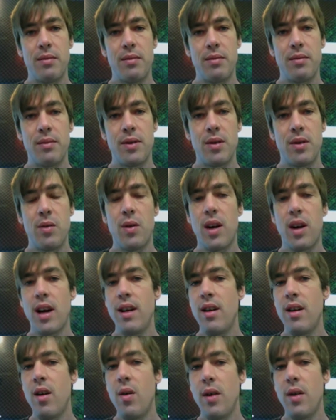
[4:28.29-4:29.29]
So when I
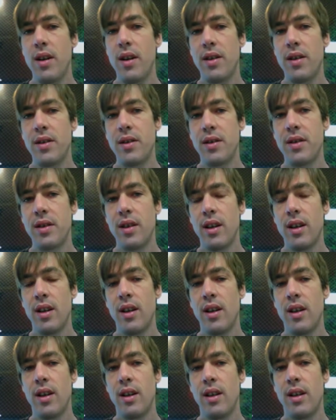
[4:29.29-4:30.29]
notice
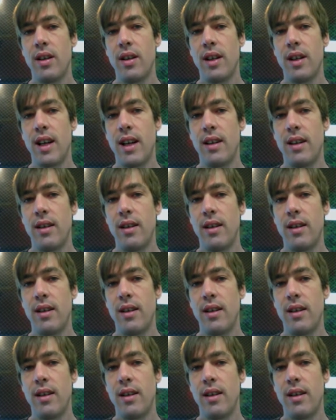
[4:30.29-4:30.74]
that